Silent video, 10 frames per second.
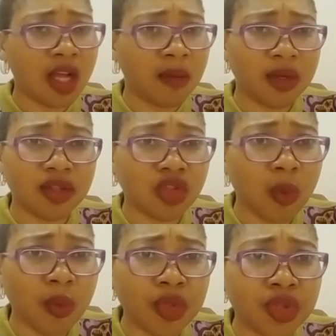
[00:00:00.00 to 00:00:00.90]

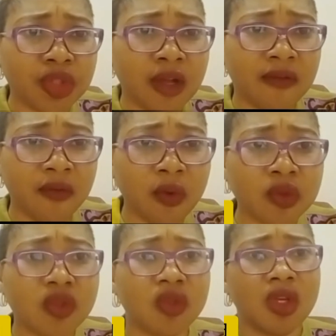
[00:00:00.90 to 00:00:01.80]
stopwatch on our phones.
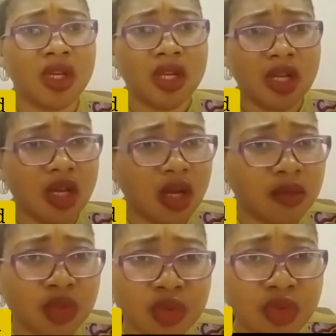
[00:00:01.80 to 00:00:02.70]
You could
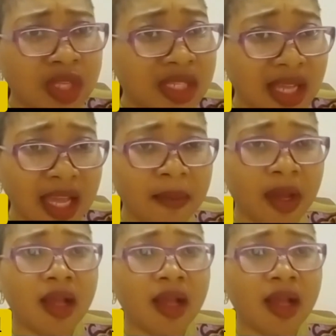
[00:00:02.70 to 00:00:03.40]
use a timer.